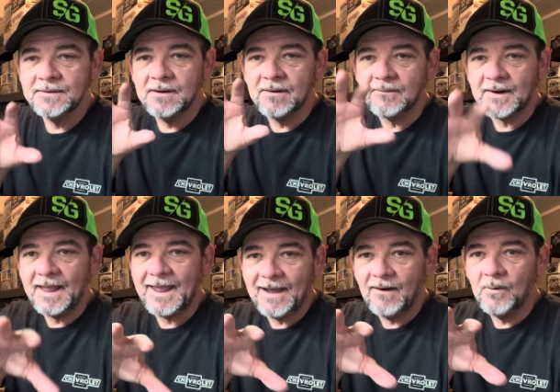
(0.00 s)
on
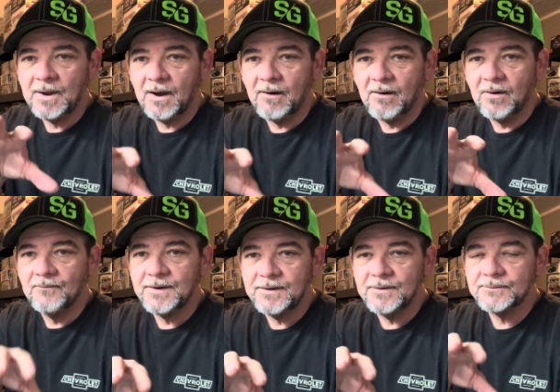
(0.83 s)
how we are
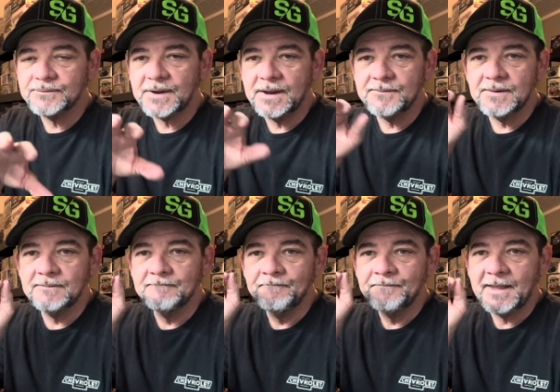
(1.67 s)
videotaping
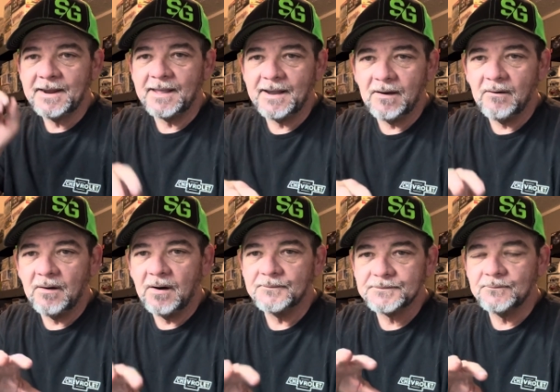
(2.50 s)
and how
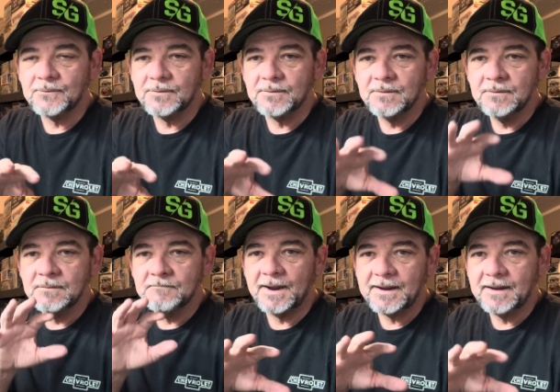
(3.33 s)
often we're
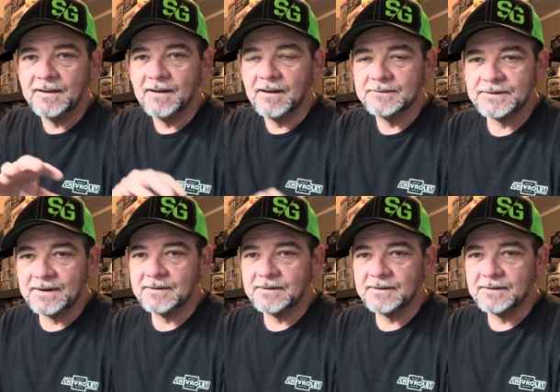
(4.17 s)
making content,